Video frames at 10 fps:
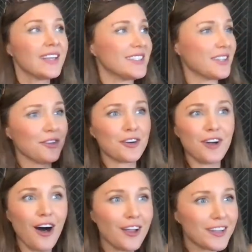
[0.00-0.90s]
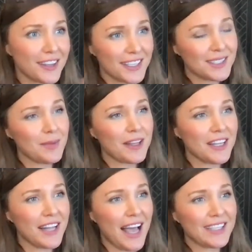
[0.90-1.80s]
get to learn all of the things about
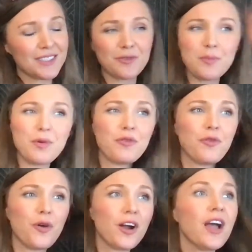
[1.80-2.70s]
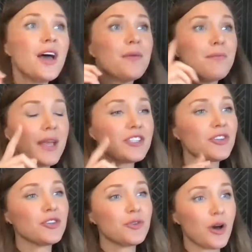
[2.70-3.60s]
the lines from before, make
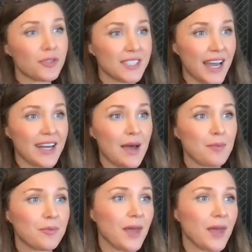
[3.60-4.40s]
sure you go sign up.